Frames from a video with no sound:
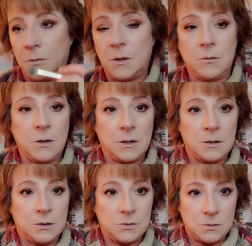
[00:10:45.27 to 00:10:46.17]
Okay,
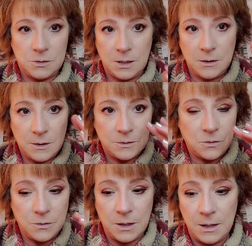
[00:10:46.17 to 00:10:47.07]
so see how that's
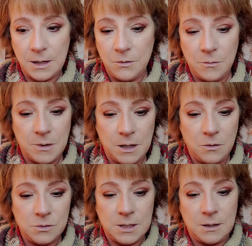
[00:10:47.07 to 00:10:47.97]
already narrowed my
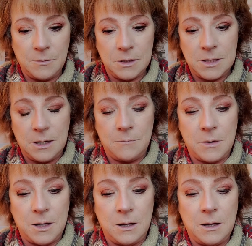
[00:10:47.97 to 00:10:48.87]
nose down. I'm going to take
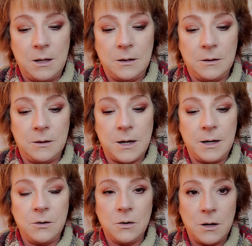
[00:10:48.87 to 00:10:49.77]
my
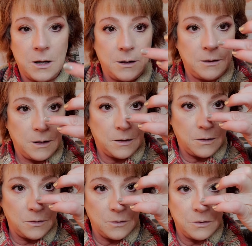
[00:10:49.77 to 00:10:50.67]
lighter highlight
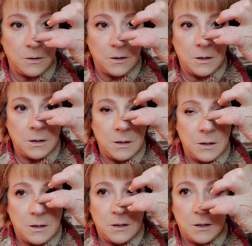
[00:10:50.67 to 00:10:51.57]
color
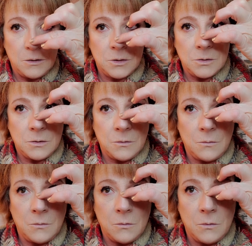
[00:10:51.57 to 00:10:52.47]
and just go
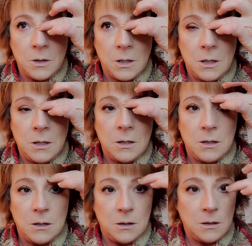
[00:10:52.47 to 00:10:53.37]
right
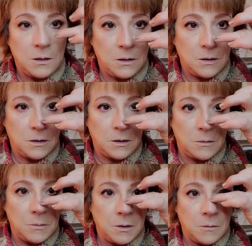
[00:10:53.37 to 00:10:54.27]
in the
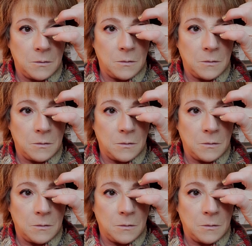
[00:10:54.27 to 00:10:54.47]
middle.